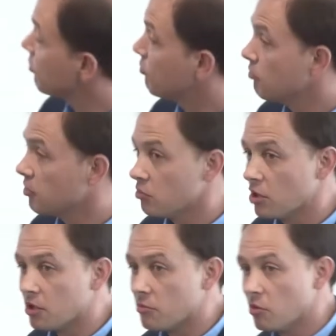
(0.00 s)
if,
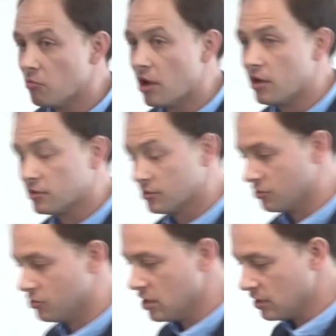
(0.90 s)
uh, um, Mark's
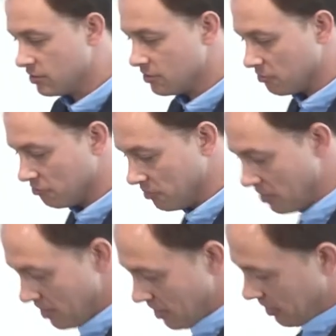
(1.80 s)
suggestion of
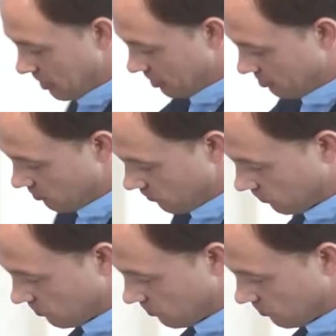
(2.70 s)
um,